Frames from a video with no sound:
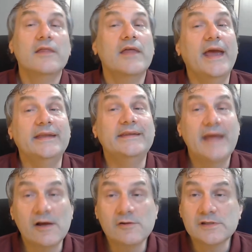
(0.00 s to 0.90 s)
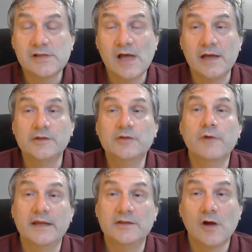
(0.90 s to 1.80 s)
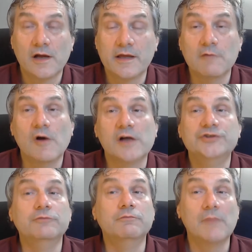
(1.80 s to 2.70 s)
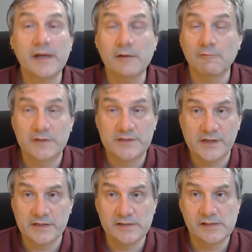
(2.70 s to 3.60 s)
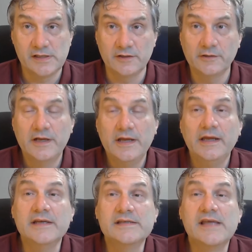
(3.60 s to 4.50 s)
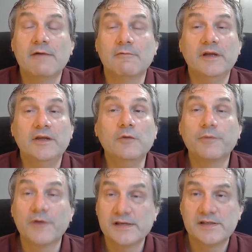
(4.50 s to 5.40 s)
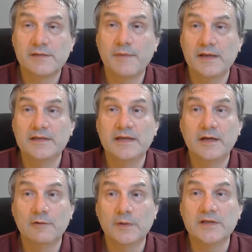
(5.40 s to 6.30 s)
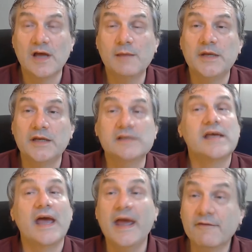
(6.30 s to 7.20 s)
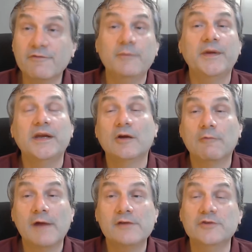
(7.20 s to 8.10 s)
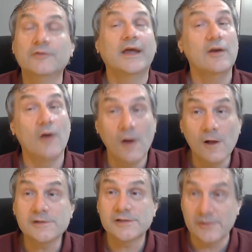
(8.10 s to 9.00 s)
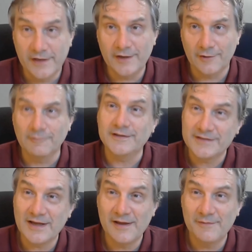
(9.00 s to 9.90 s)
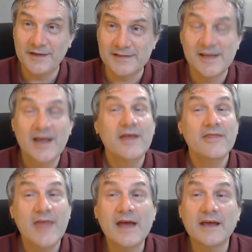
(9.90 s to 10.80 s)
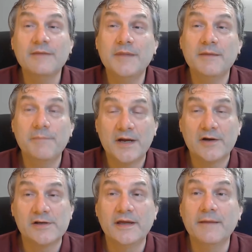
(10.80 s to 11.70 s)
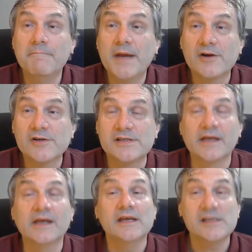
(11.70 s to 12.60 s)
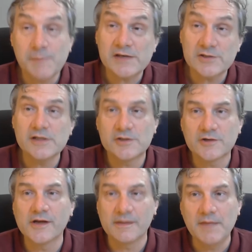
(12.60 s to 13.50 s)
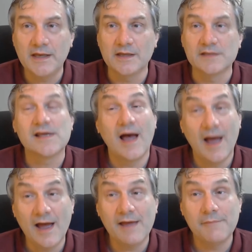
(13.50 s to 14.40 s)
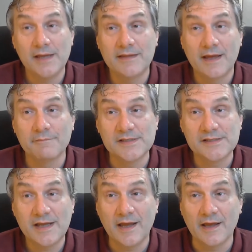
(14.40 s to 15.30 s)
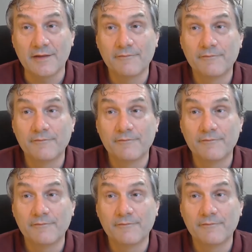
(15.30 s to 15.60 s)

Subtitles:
A downside to a talking watch you might want to consider is that when you press the button to hear what time it is, everybody around you can also hear what time it is. That can be embarrassing, especially during meetings. I made that mistake.